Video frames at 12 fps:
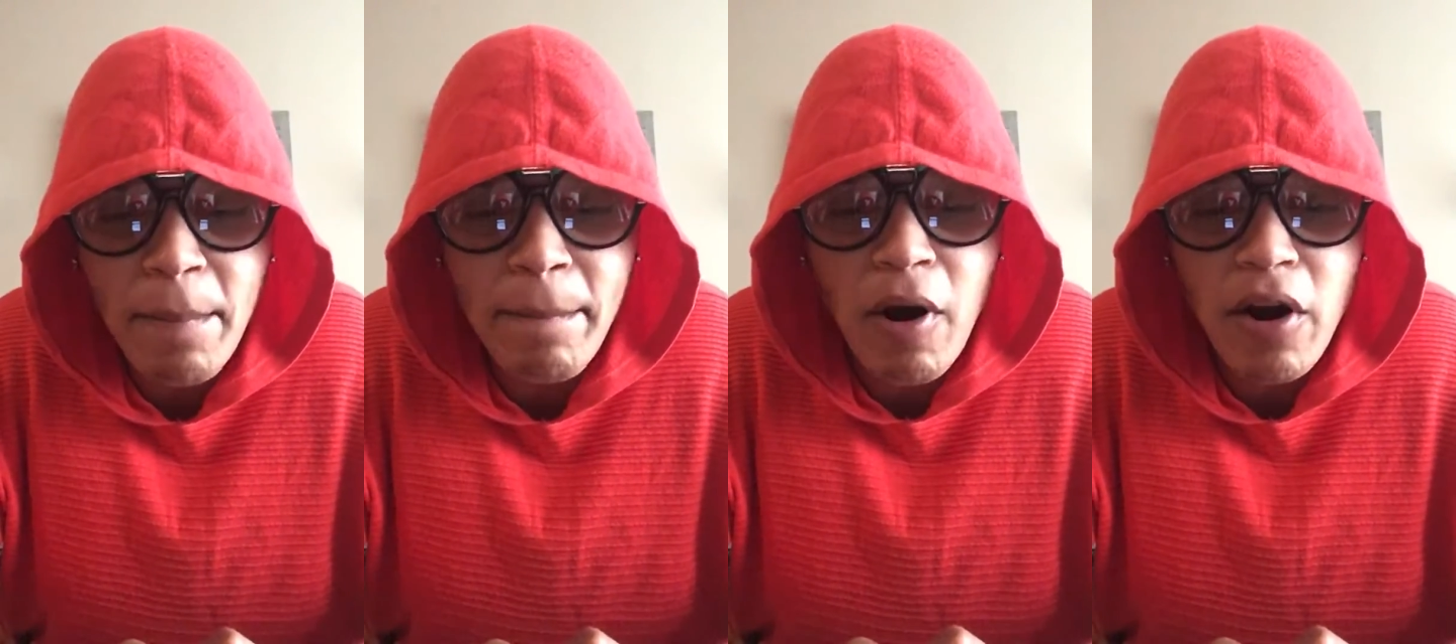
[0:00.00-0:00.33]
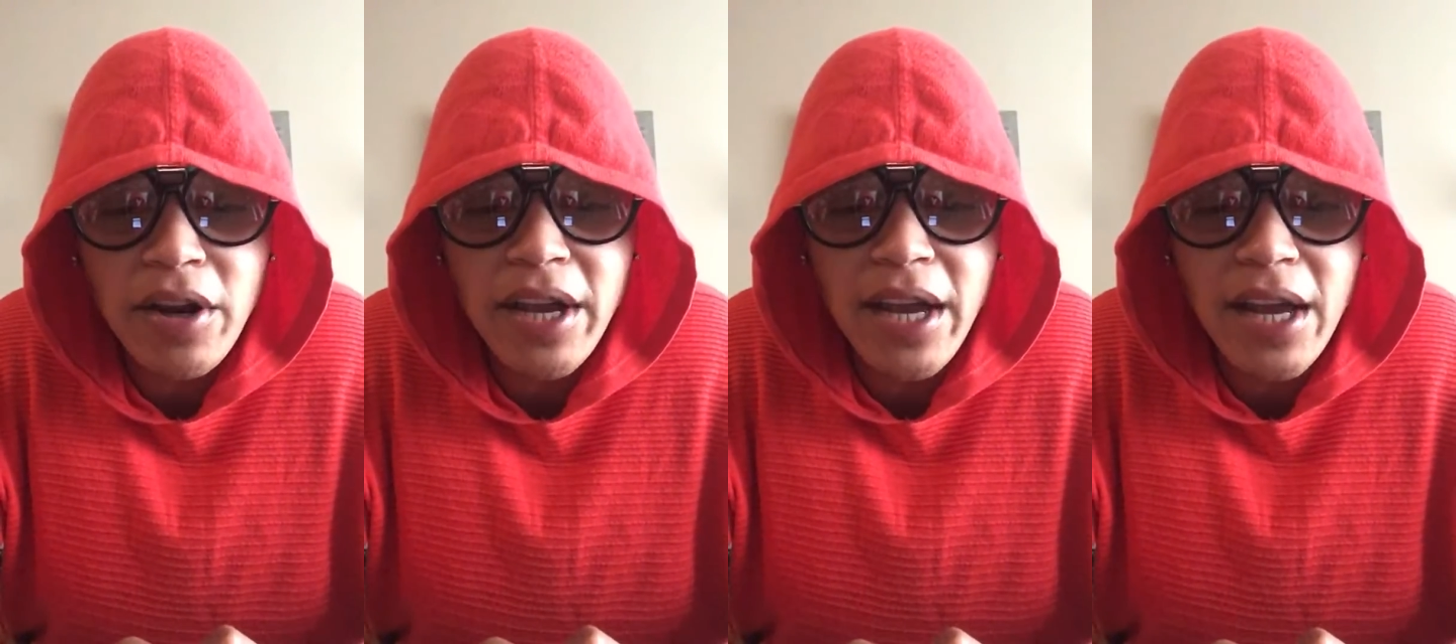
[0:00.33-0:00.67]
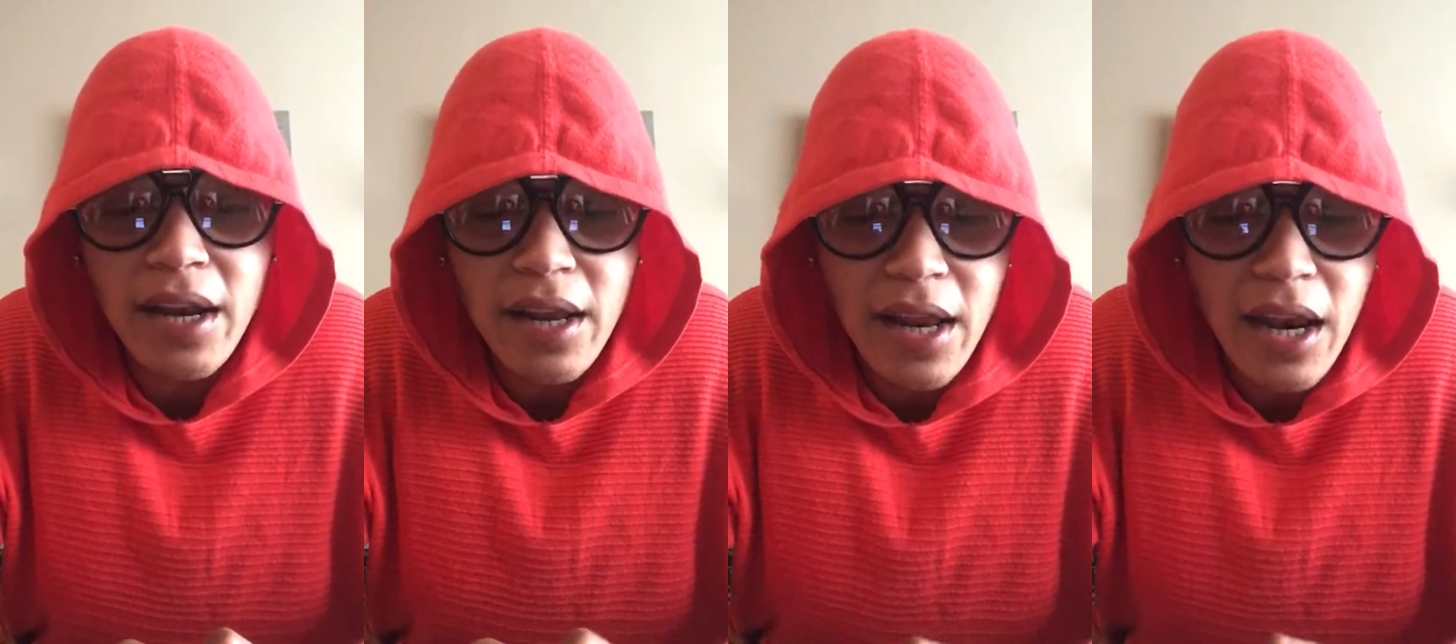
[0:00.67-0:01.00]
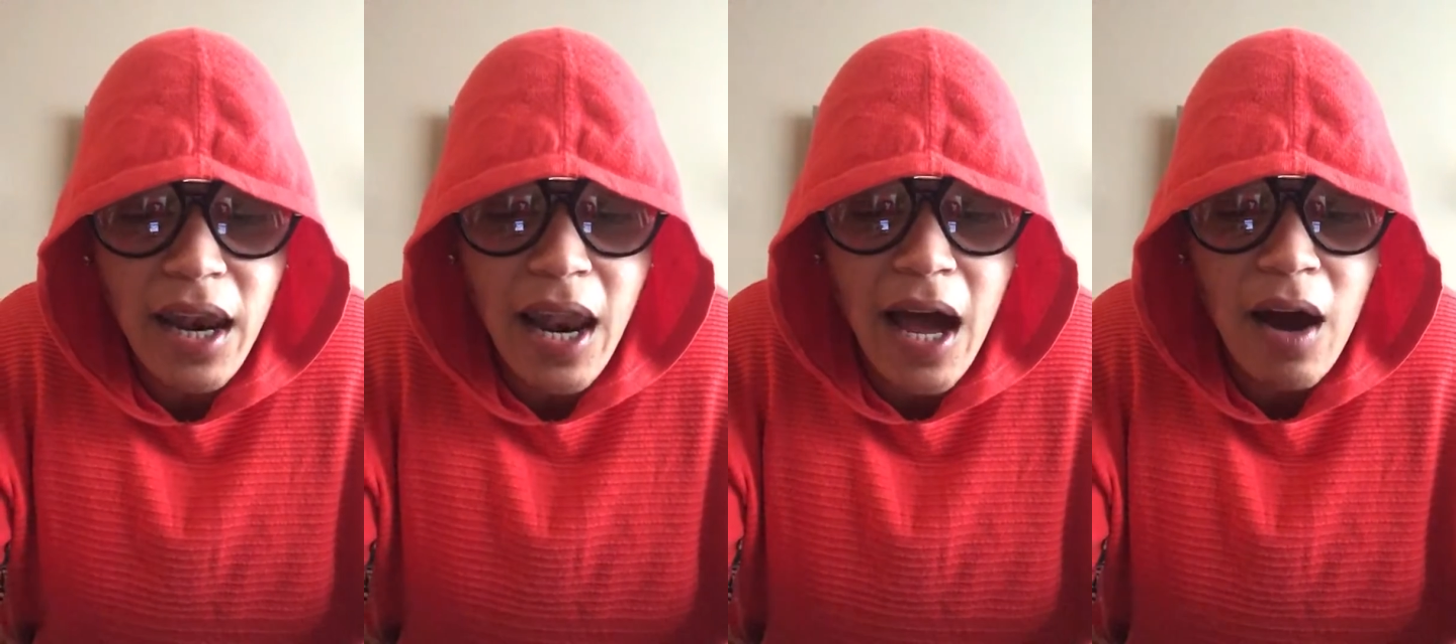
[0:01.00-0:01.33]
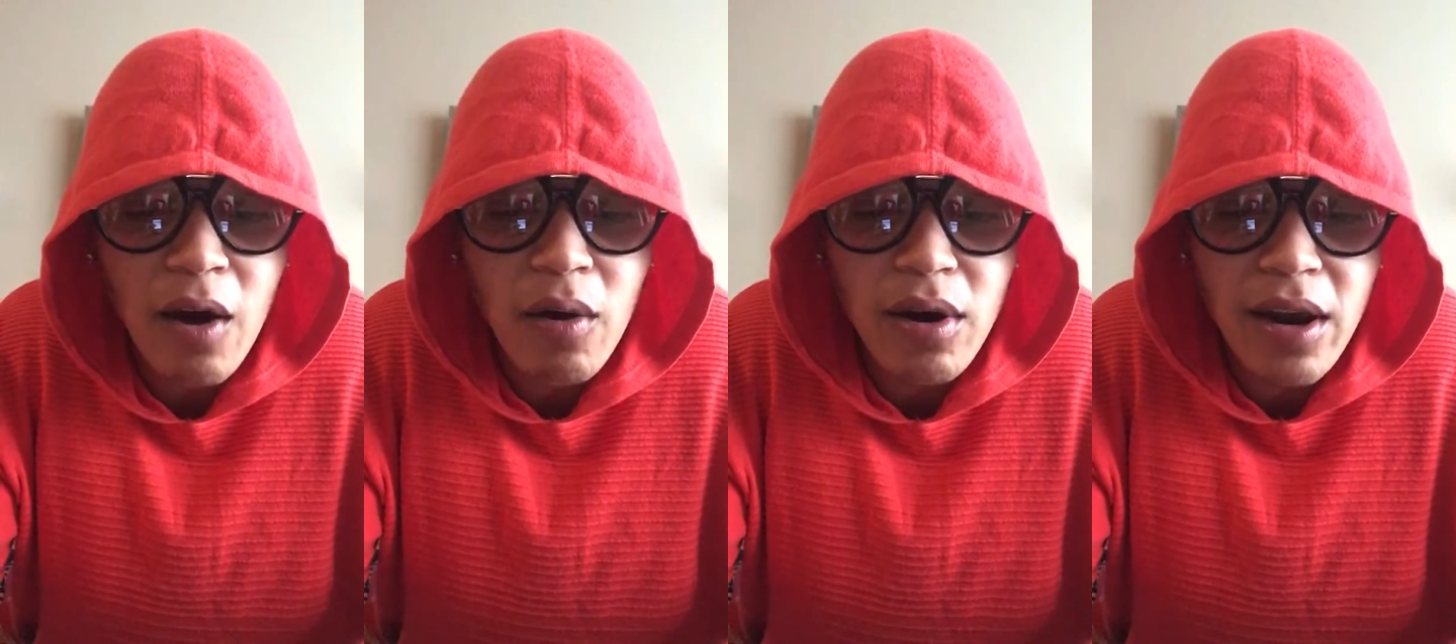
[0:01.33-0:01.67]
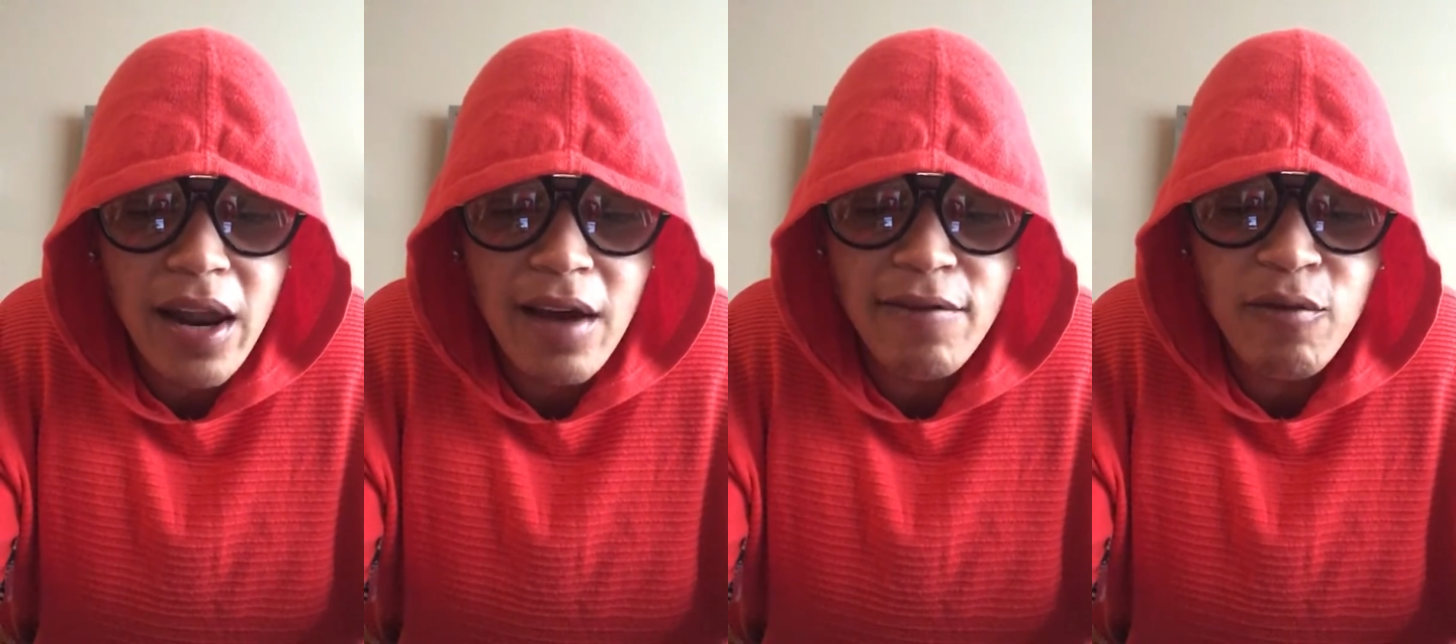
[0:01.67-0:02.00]
parking lot
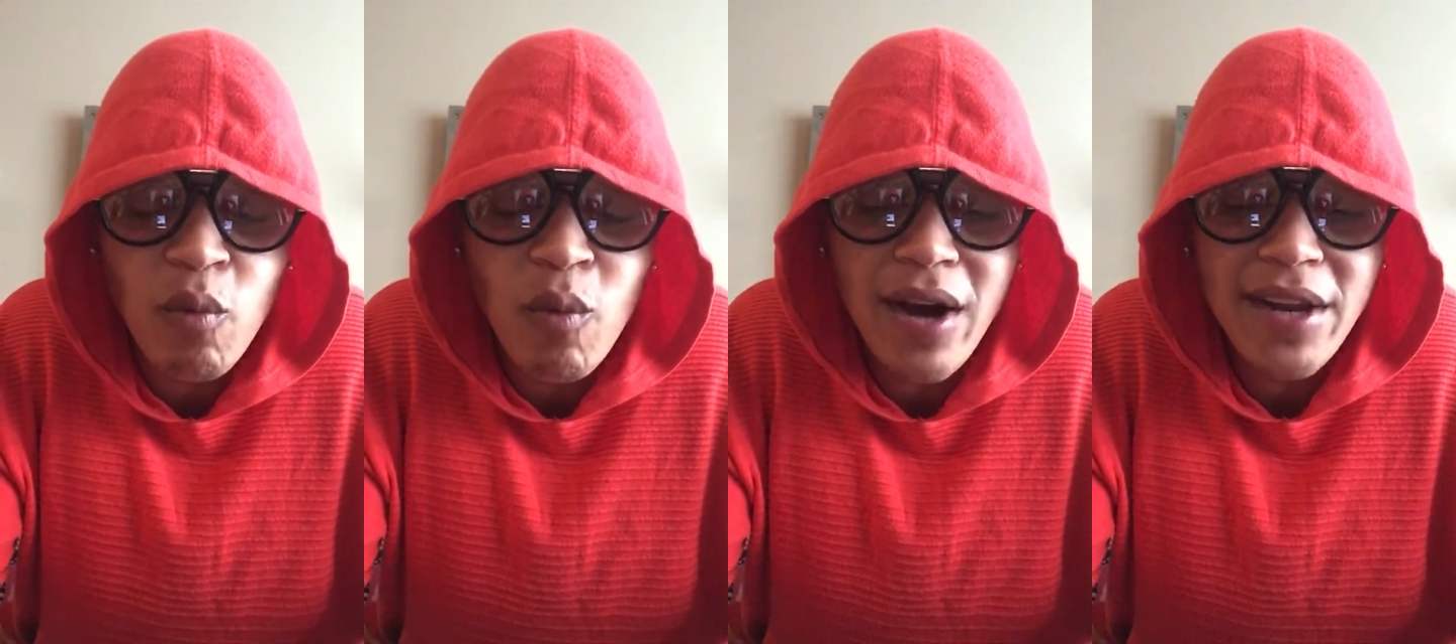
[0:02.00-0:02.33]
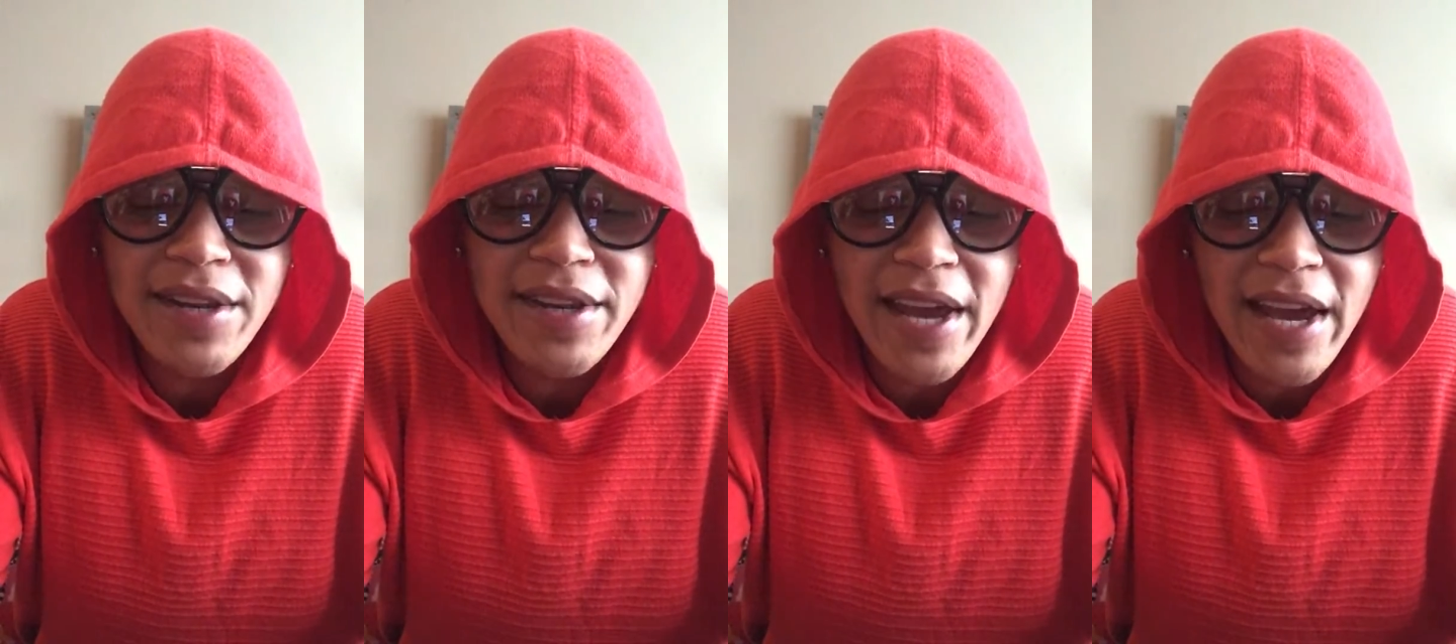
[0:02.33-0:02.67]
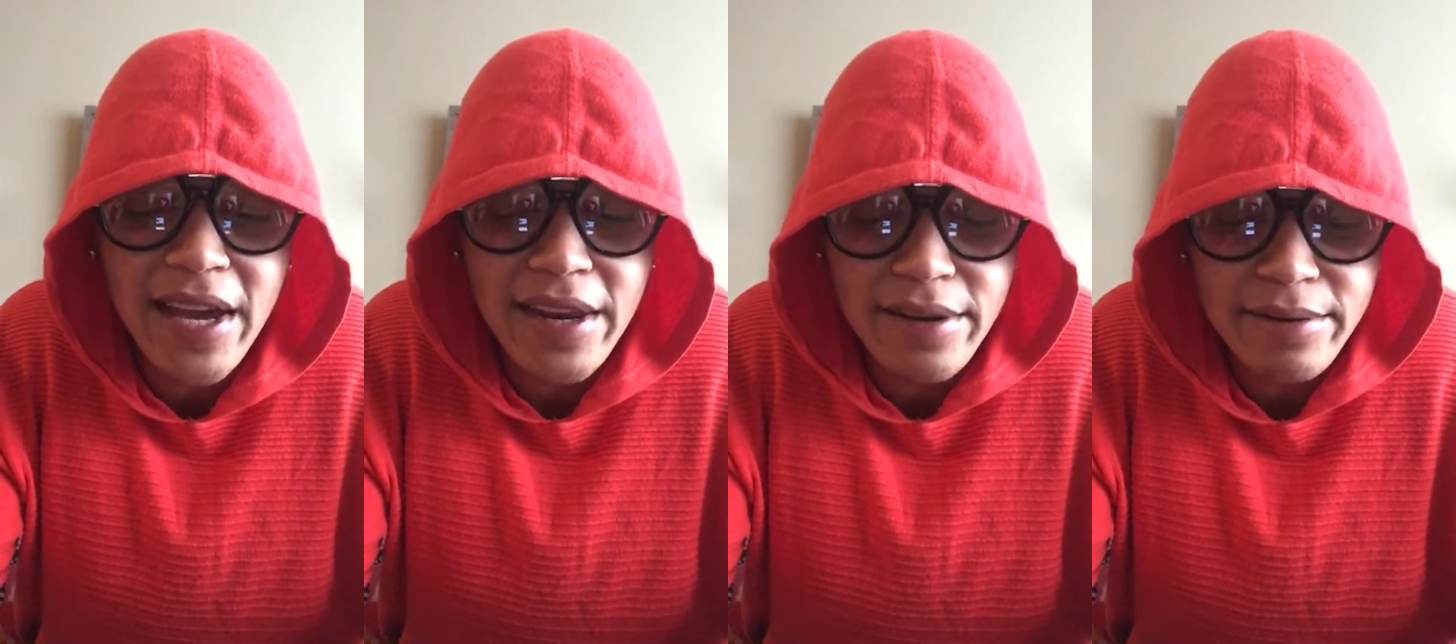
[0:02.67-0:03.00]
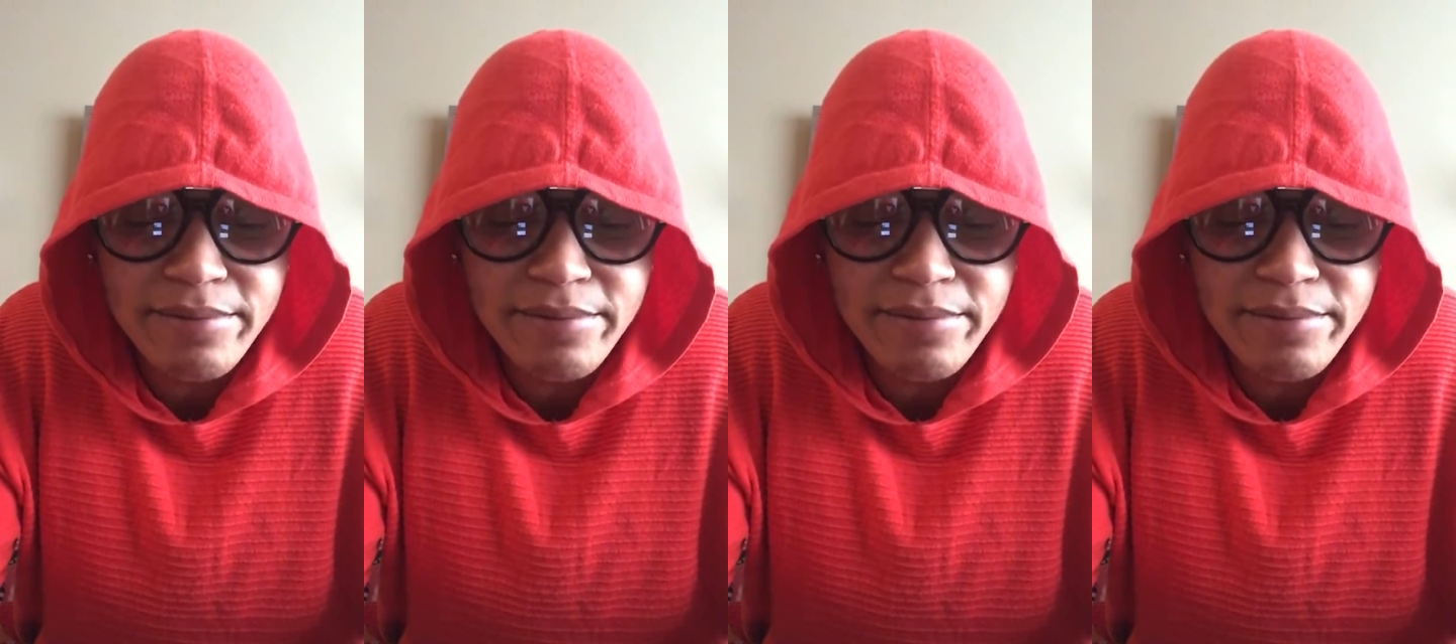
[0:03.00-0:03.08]
left one dead.